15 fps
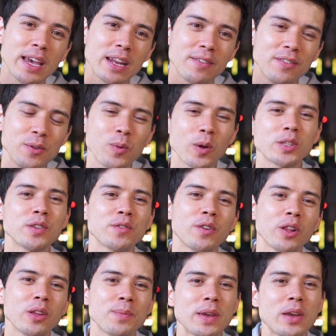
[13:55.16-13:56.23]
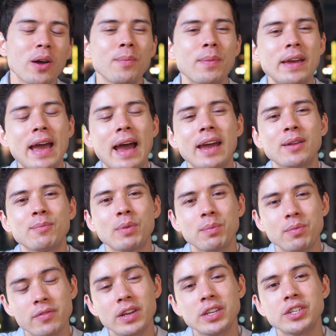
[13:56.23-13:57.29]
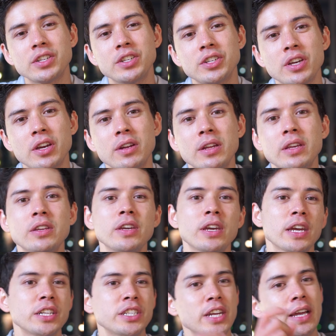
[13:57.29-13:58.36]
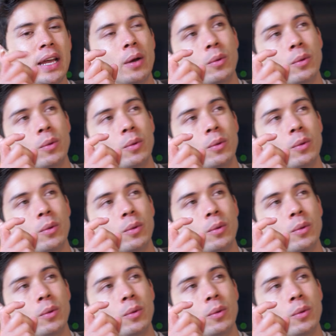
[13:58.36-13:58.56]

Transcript: And if you want to follow me on my Iron preparation journey, you can check